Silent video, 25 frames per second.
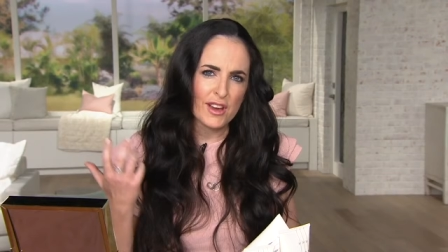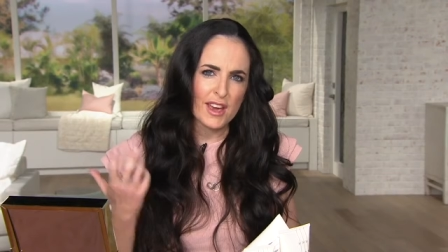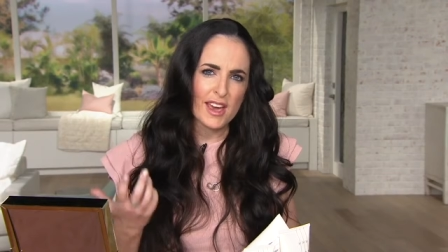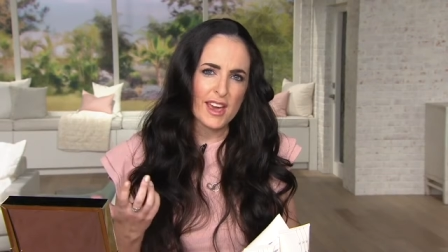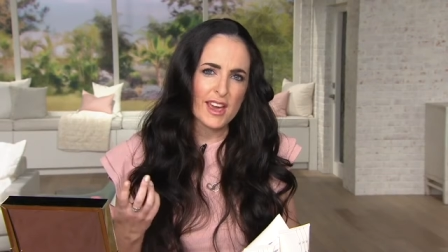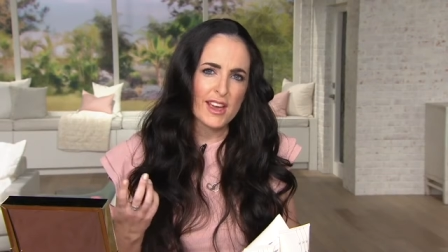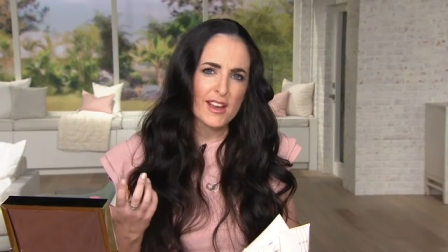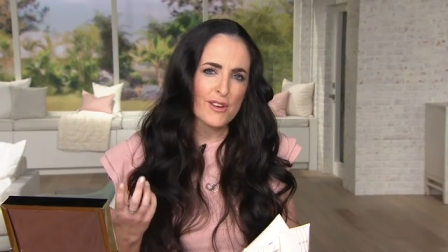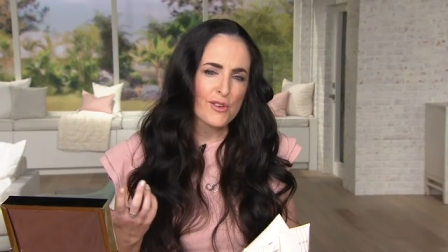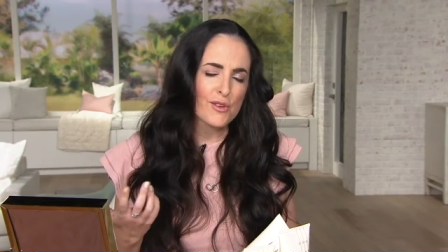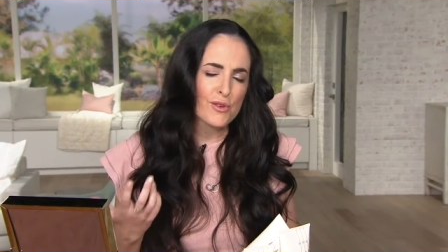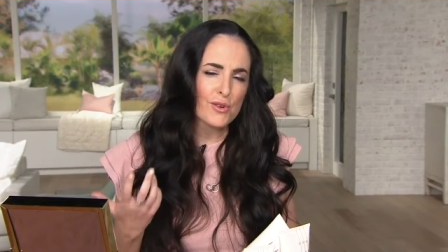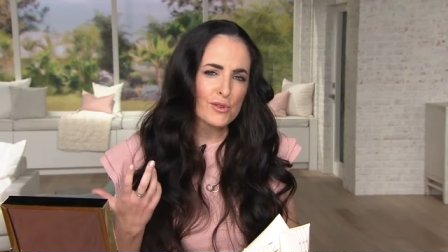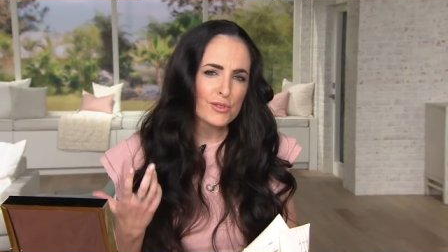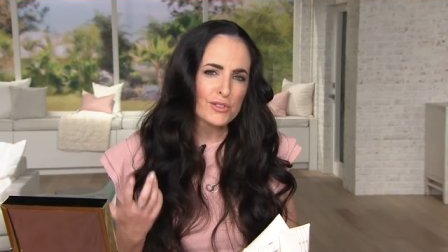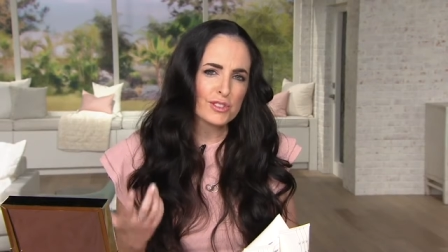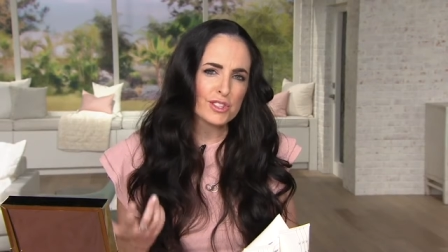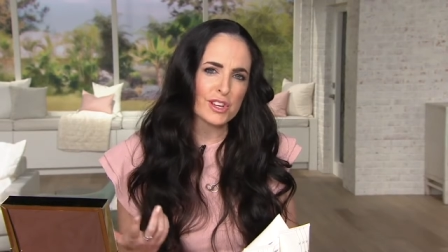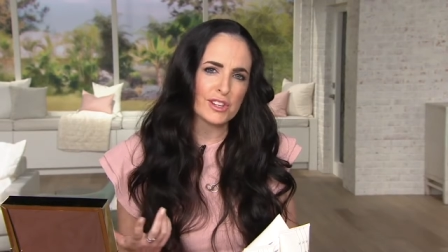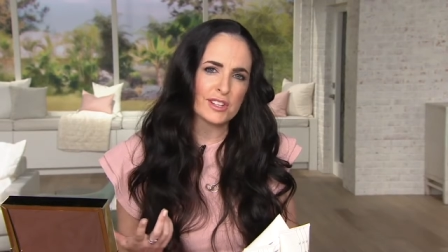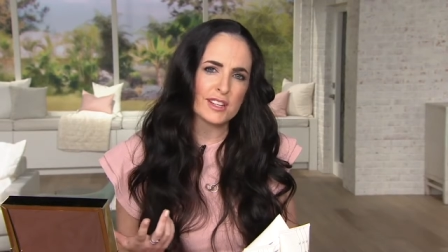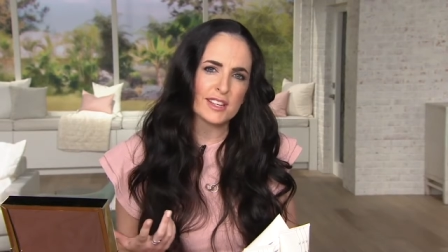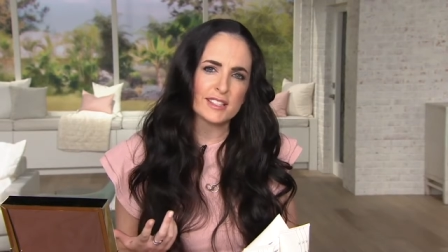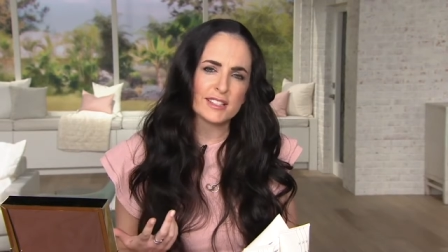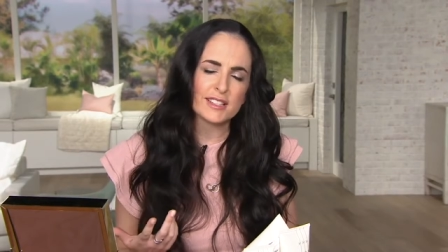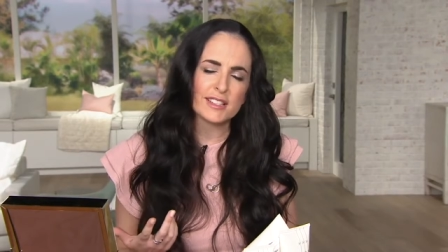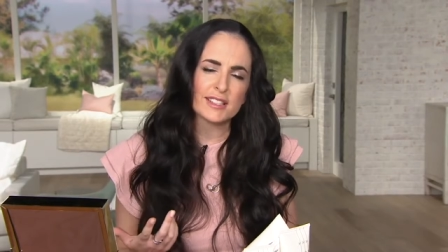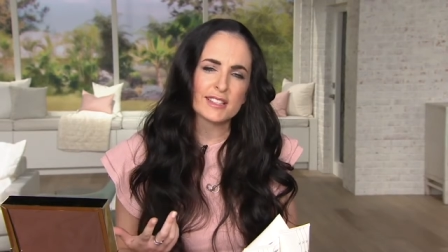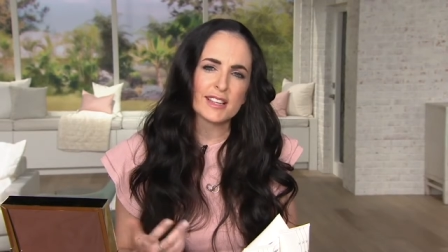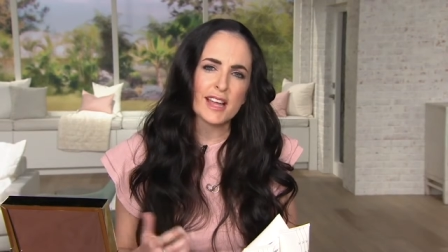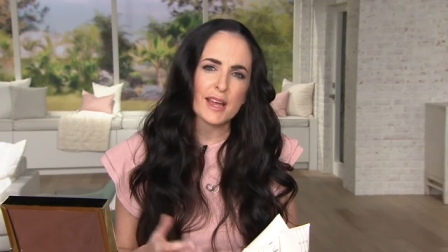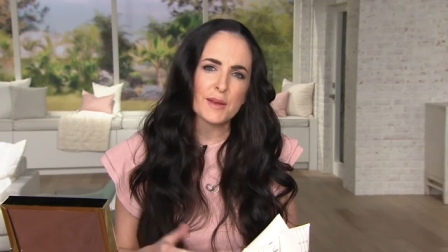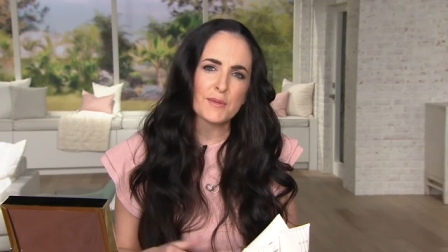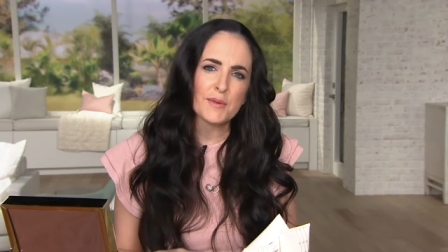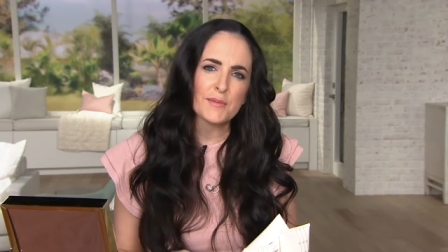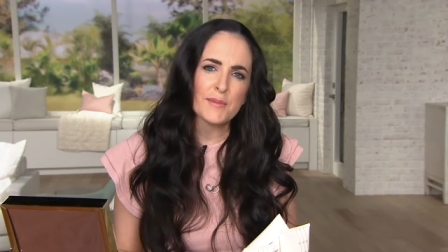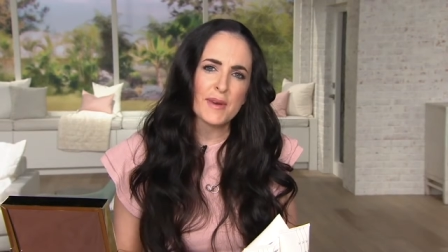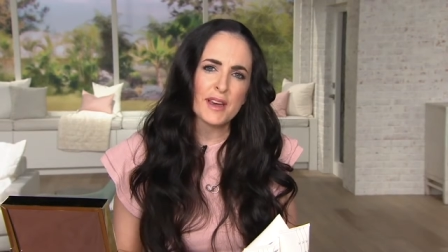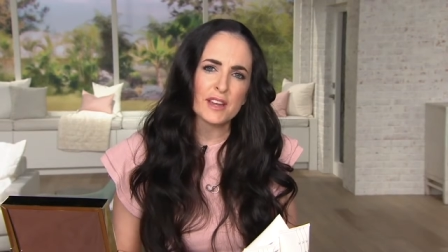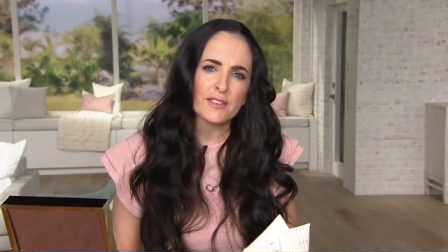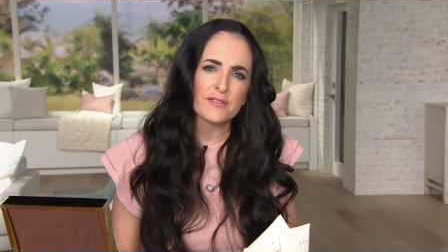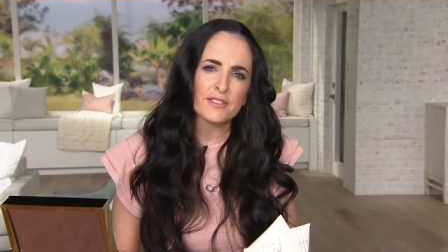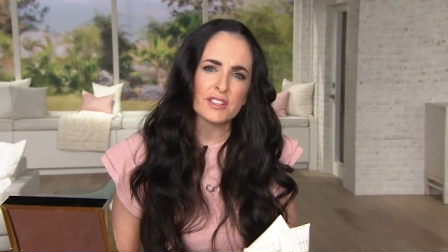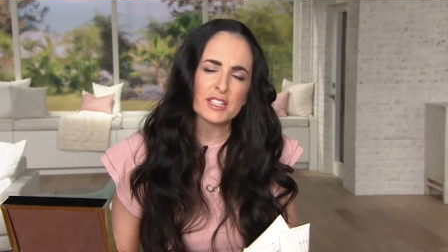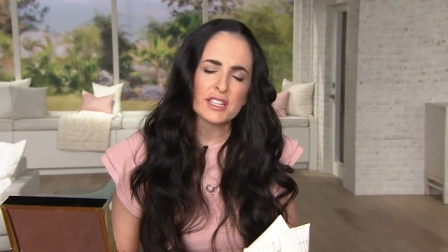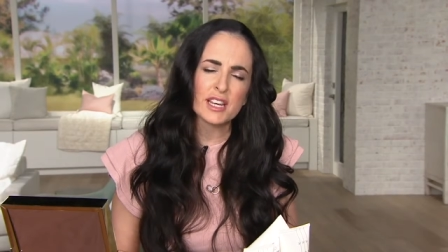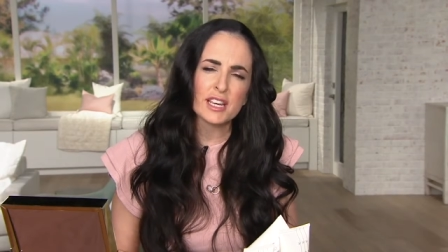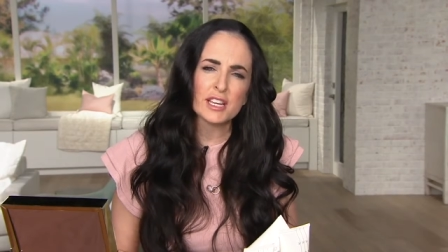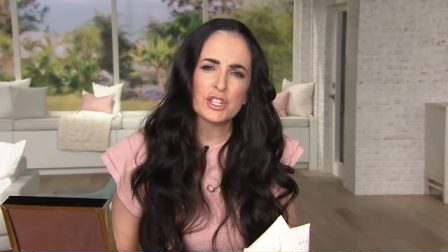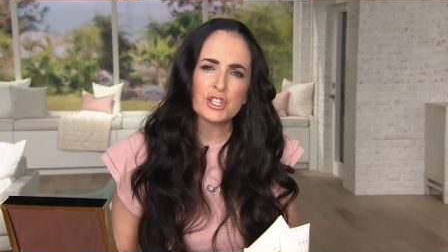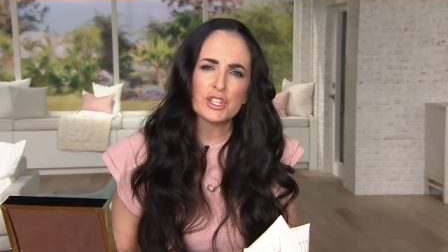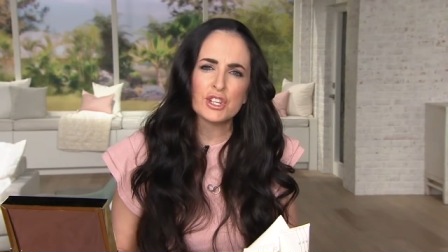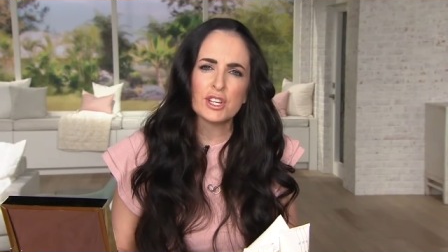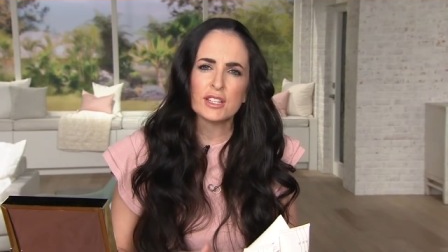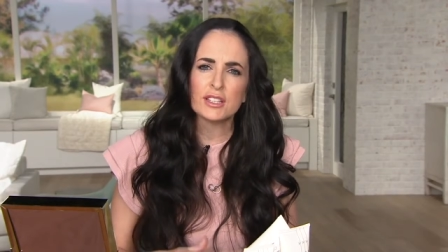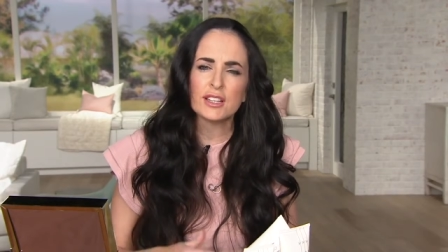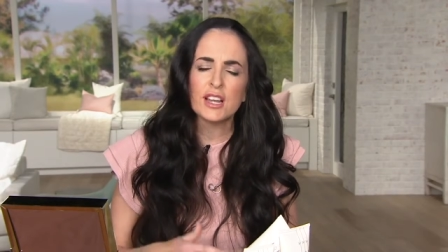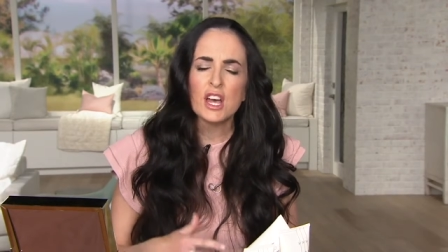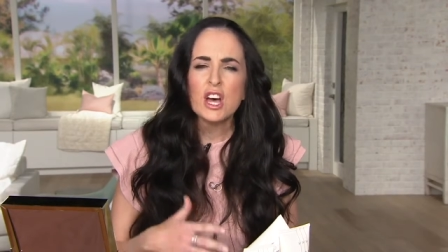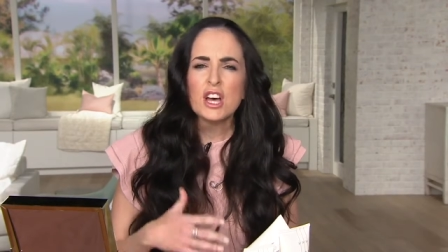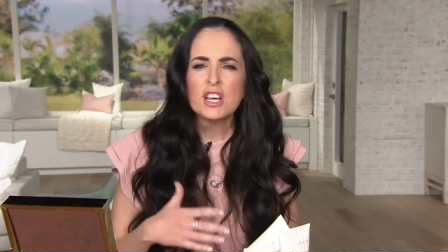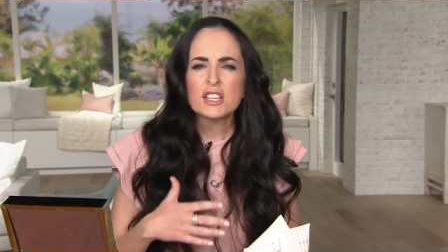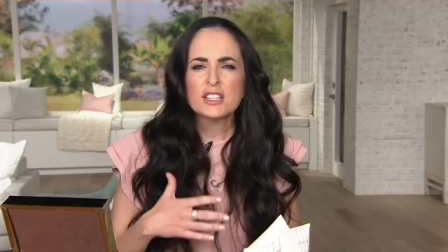hair also needs the same amount of attention.